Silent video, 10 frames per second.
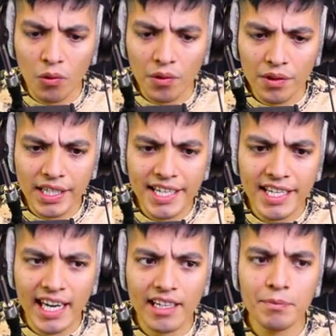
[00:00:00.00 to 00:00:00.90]
Oh,
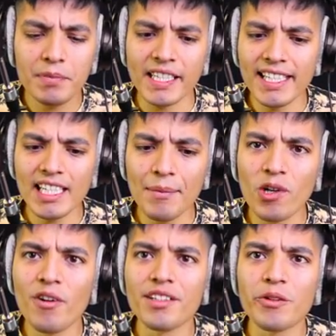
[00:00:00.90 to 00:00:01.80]
okay, I think
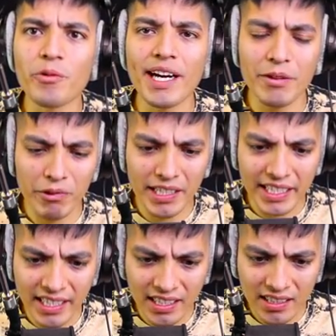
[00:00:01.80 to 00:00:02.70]
I'm going the right
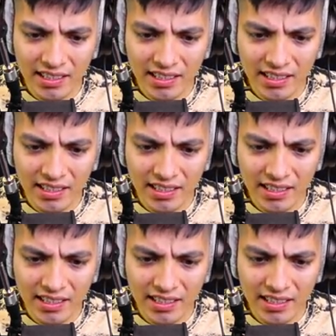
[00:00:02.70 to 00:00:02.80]
way.